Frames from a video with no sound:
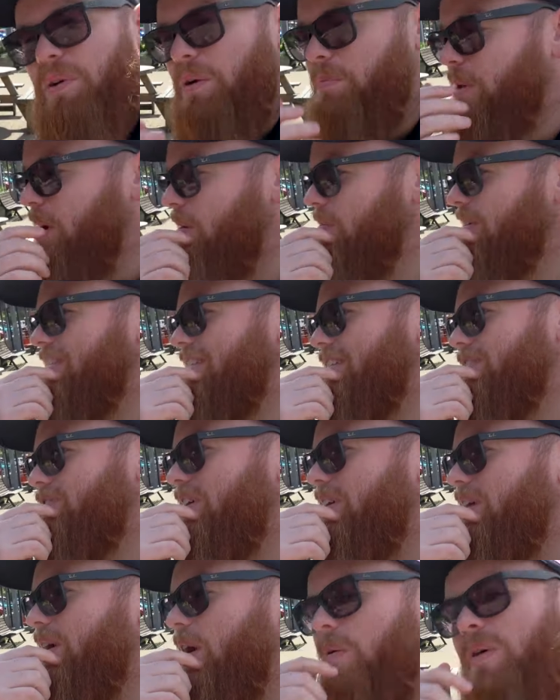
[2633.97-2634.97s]
what the purpose of this
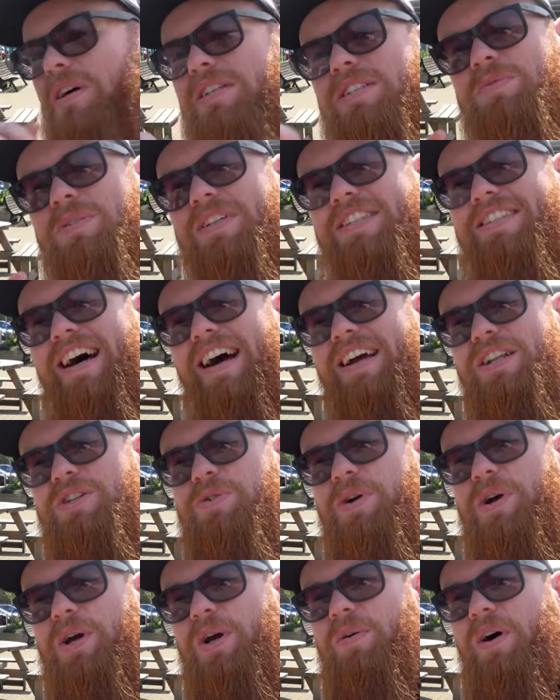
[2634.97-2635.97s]
video is. We sat in
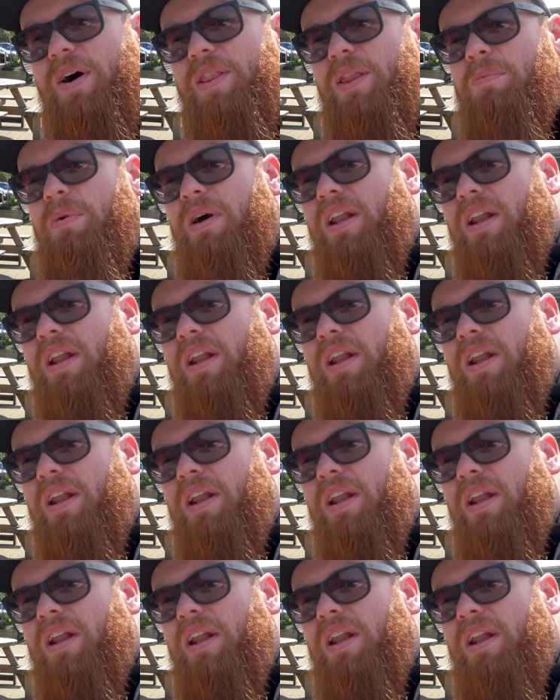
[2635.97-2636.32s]
Trago at the